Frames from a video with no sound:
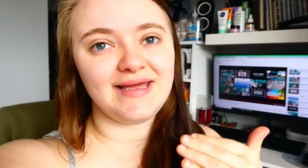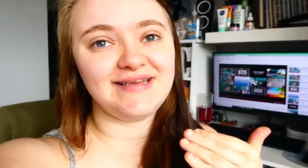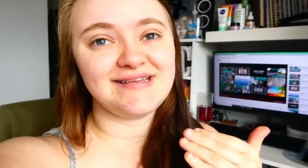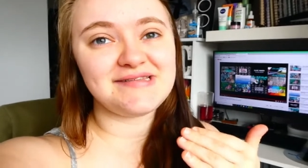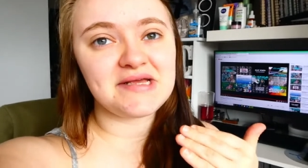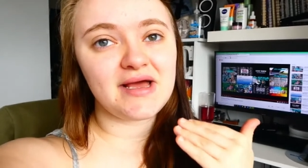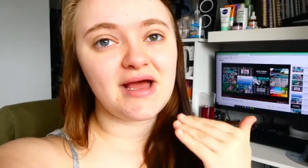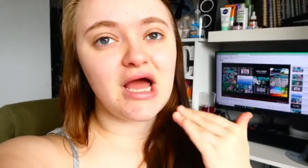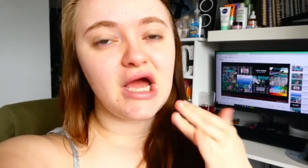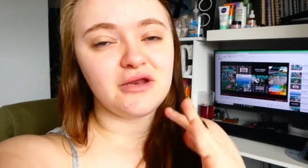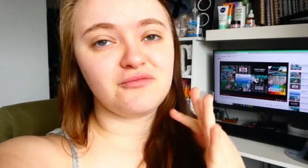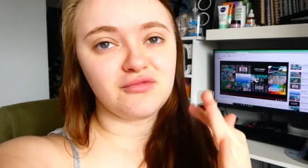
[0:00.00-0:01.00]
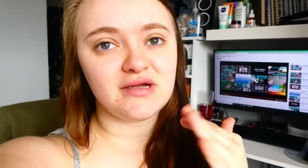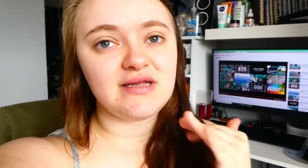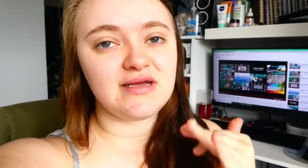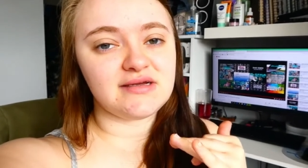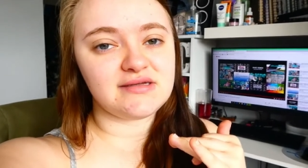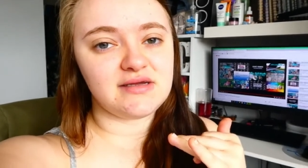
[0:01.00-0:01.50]
days and I'm
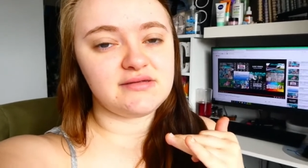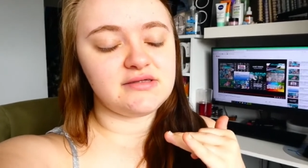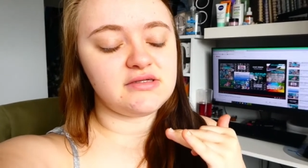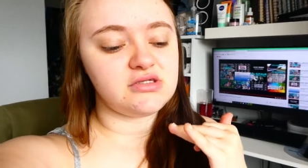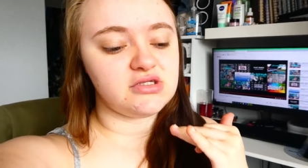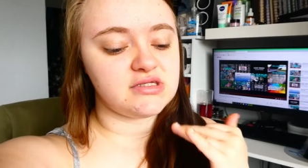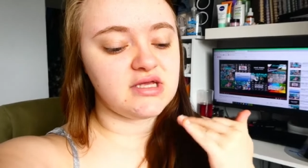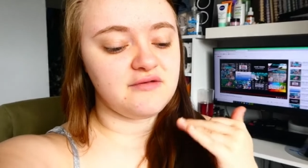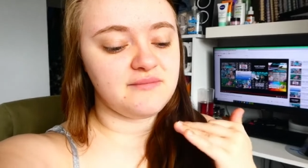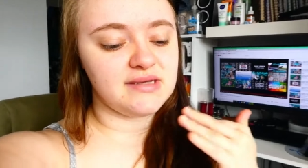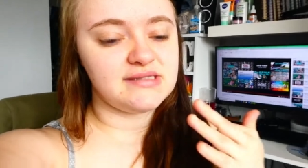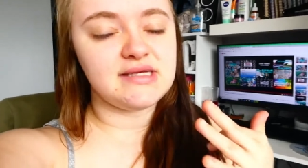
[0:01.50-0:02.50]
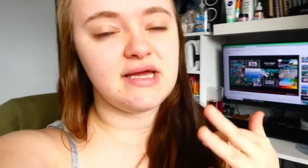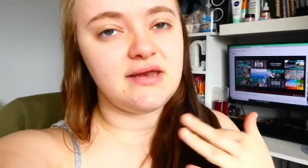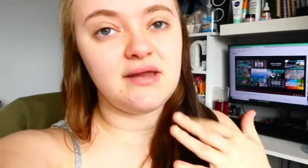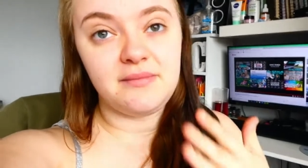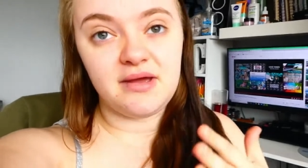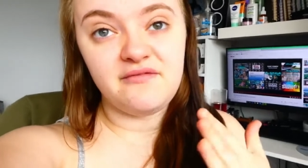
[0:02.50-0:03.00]
really excited to just give my
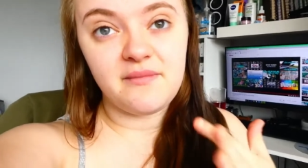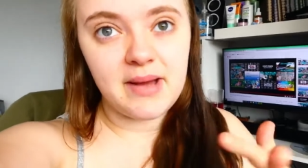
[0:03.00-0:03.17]
skin a bit of a